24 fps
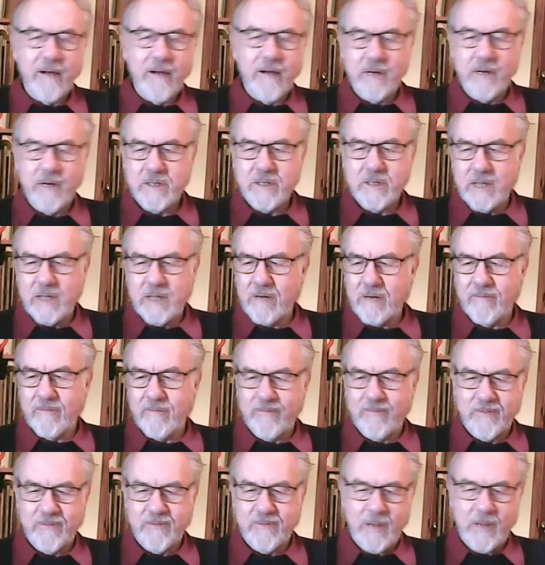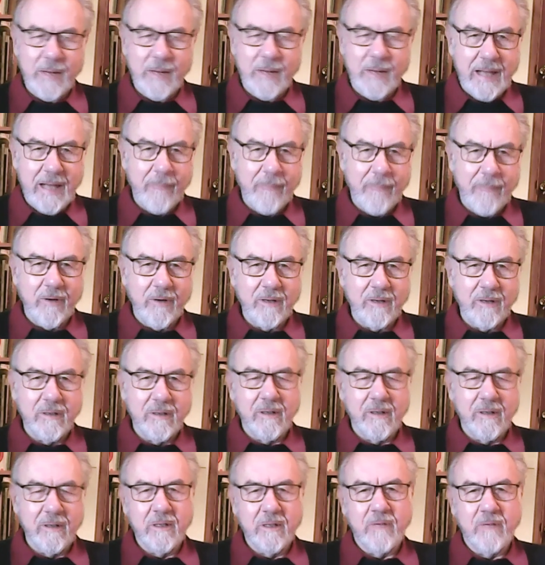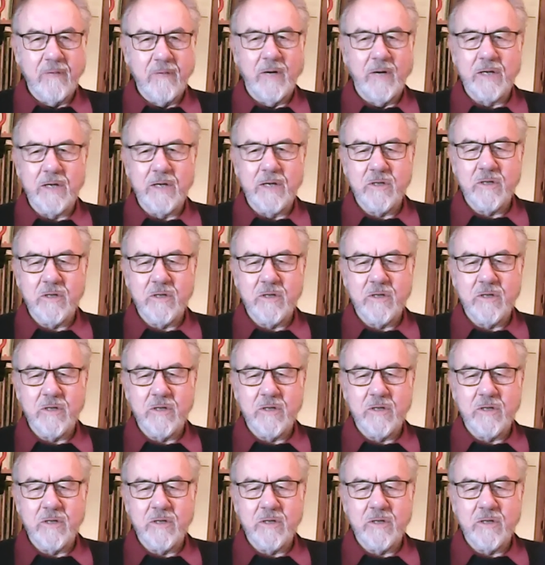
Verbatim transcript: instead of some elaborate device.